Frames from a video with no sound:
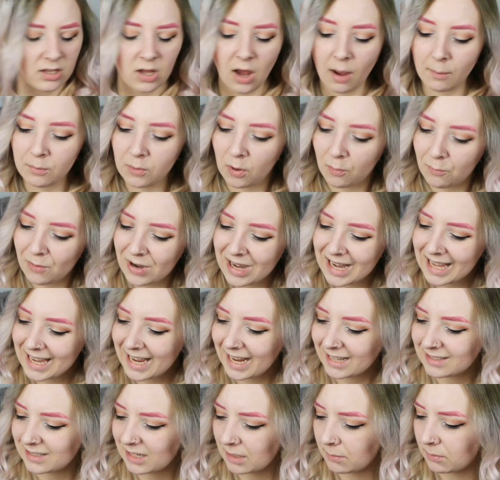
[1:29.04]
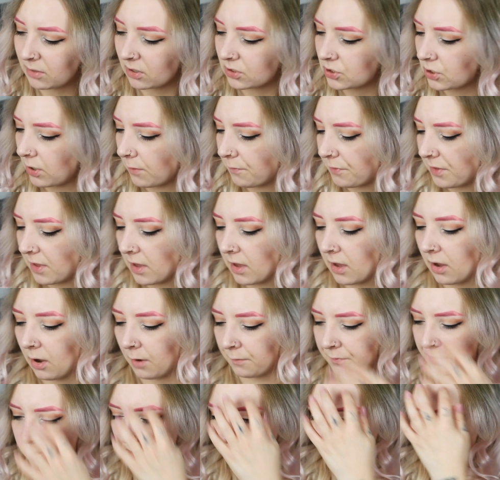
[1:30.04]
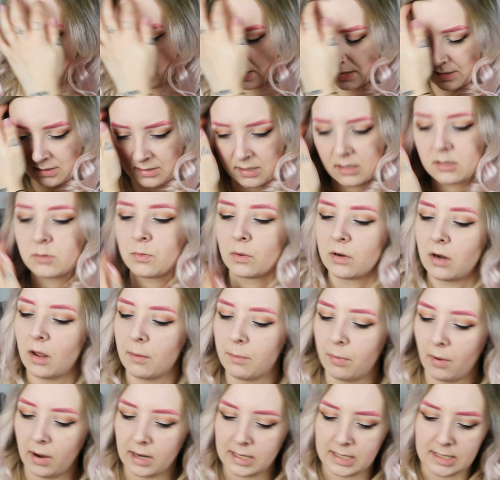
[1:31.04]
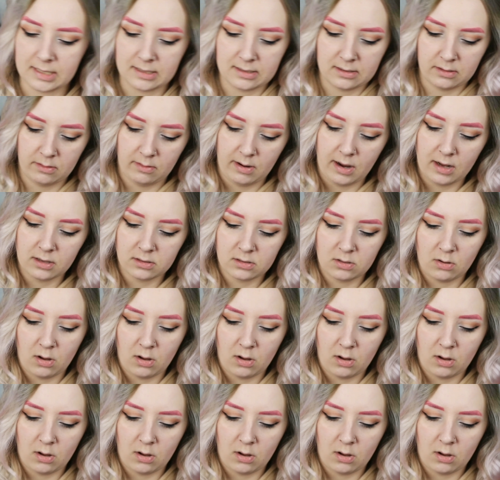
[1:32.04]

I don't know, I'm not really getting much of the spices when I bite into it.